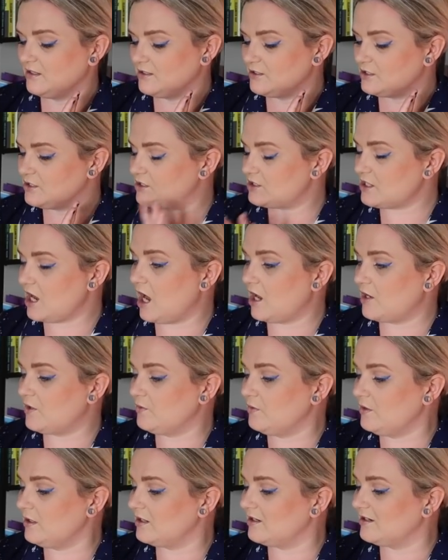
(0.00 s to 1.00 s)

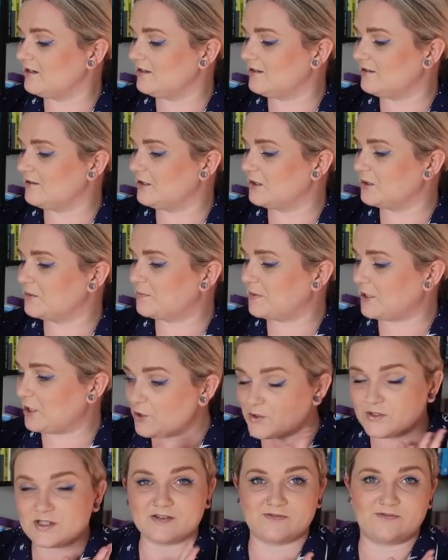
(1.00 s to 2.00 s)
so
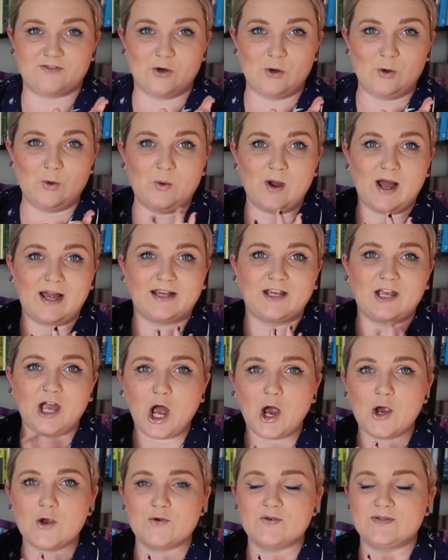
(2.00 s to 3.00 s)
beautiful and
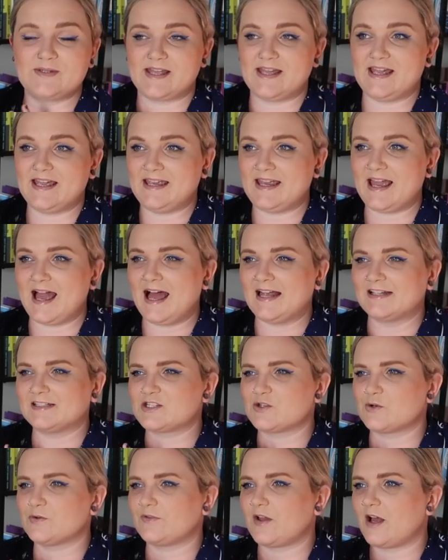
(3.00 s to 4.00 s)
cozy
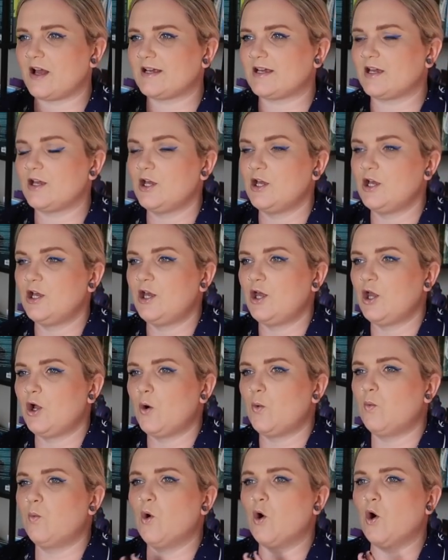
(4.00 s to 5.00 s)
and sort of like
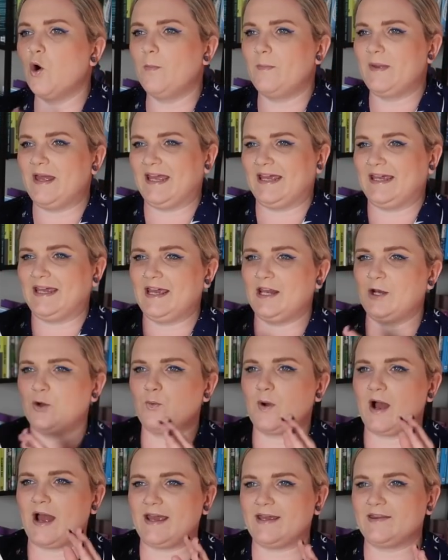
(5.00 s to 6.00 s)
warming in a
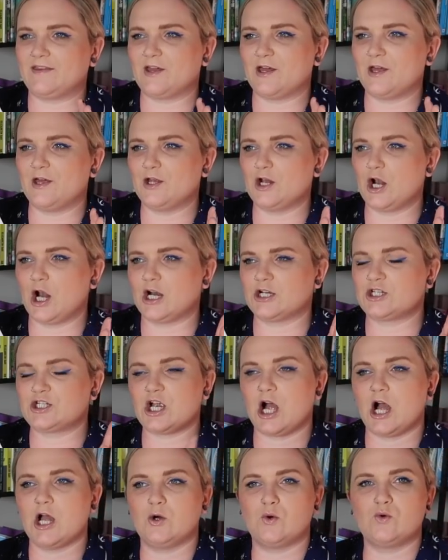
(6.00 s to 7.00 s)
way that a
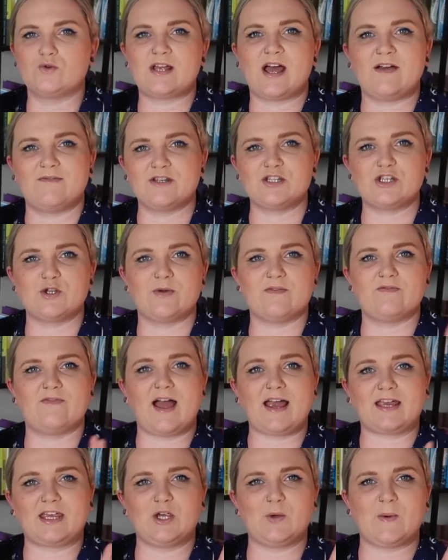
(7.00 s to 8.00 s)
child having to
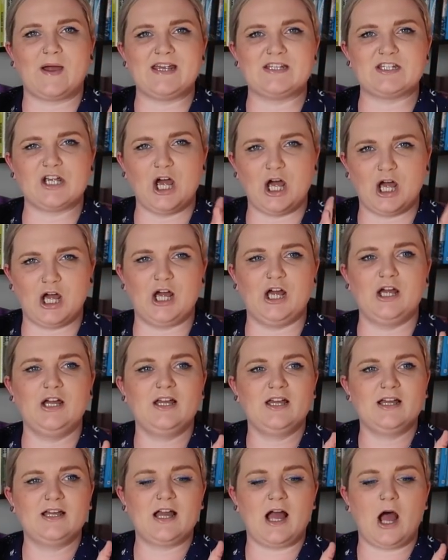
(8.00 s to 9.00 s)
evacuate her
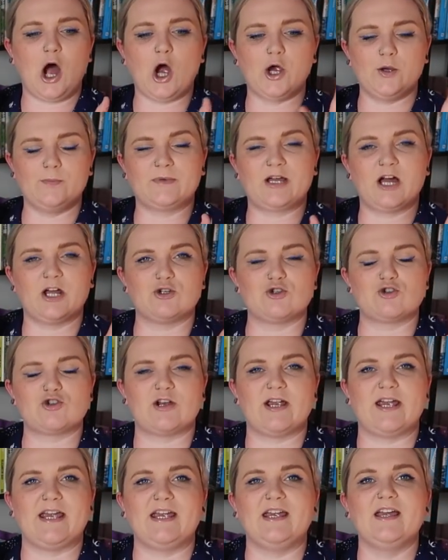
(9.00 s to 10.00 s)
home
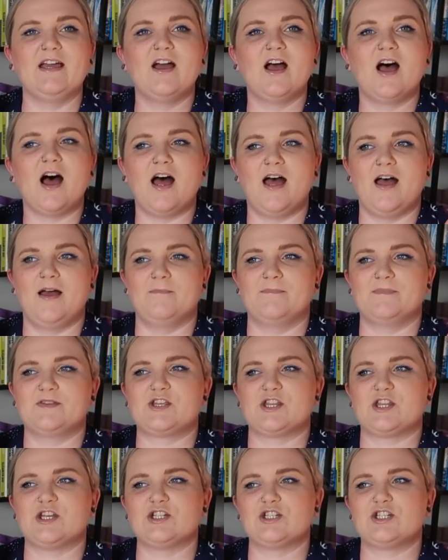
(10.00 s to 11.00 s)
country um,
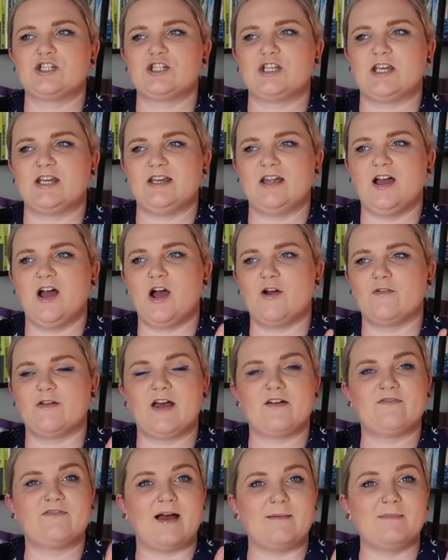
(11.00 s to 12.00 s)
so that she, her
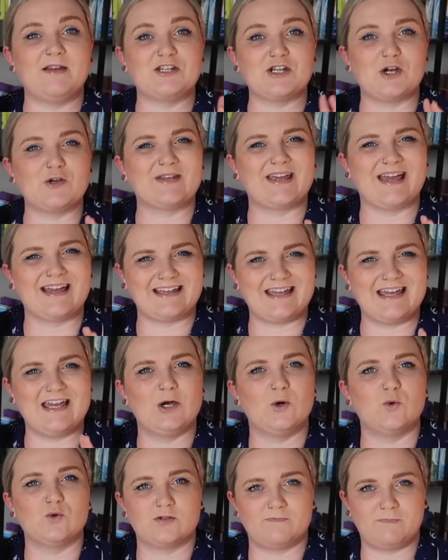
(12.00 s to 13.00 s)
and her family don't get
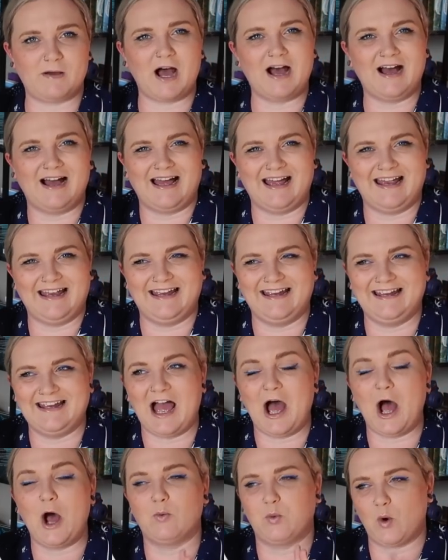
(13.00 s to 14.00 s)
killed by
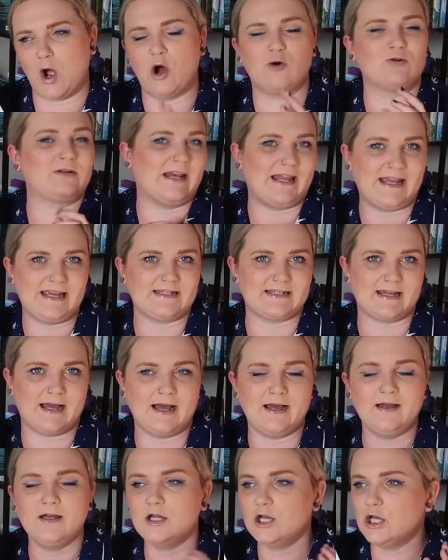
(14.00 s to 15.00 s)
a world
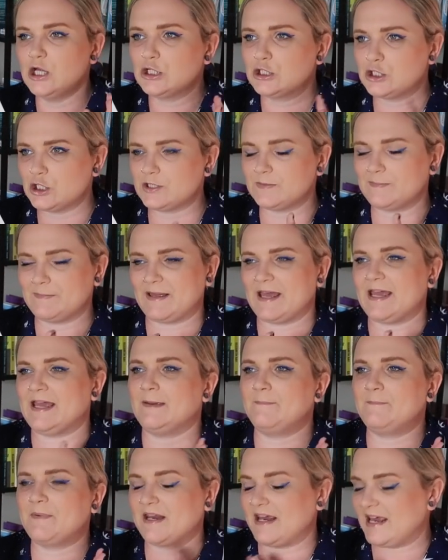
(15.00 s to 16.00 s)
leader shouldn't
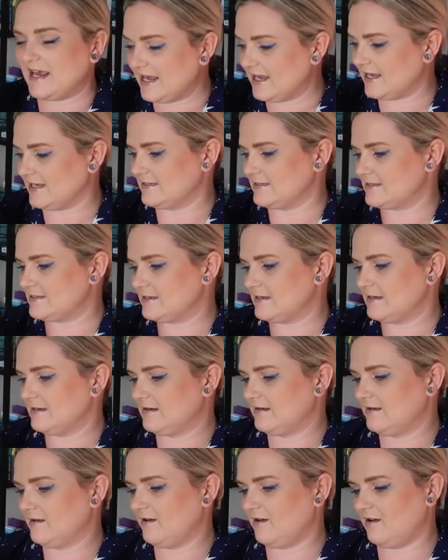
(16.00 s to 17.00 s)
be, but it is.
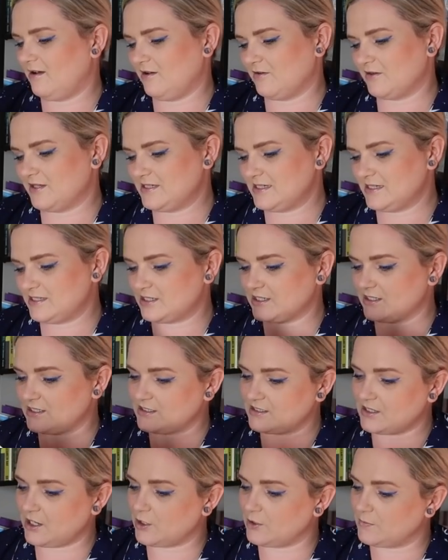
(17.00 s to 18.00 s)
Oh, this is
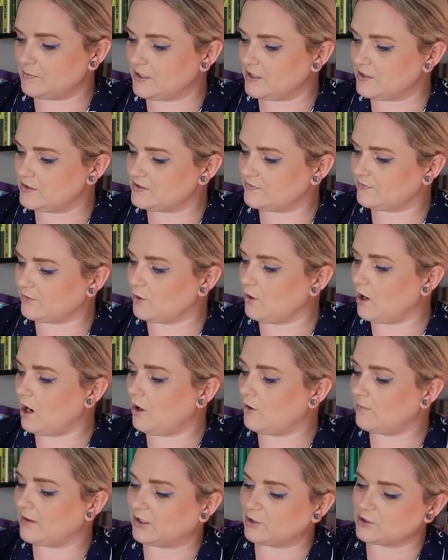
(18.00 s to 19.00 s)
just so beautiful.
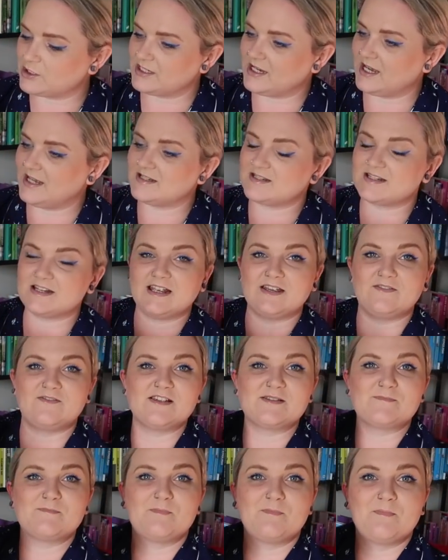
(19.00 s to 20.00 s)
Oh my God, and underneath
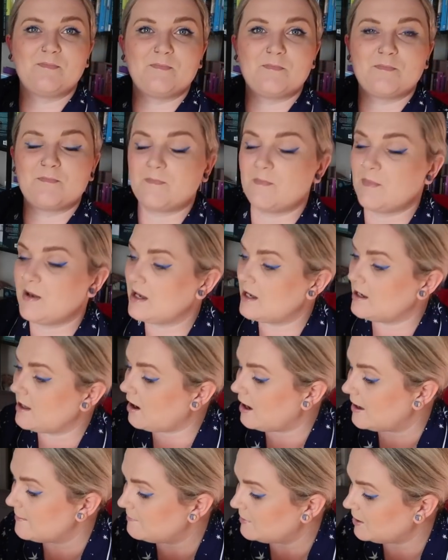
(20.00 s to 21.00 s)
it's
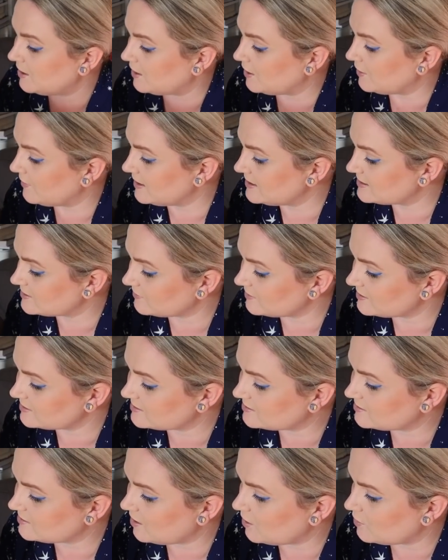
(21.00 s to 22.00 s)
light blue and it's got
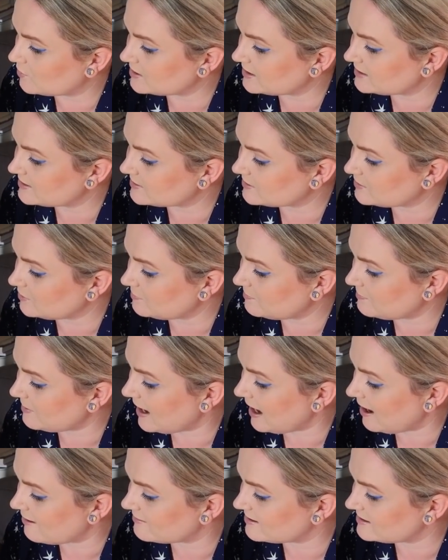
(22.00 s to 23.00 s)
this gold, it's got
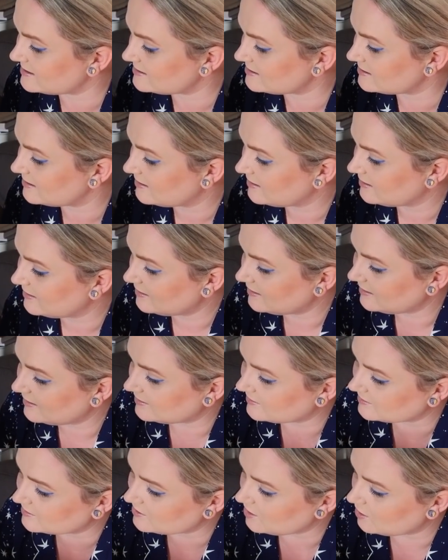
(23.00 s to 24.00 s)
Paris
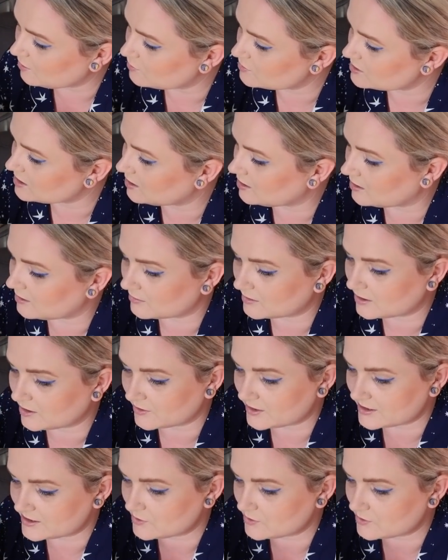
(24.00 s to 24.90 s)
in gold. Oh God,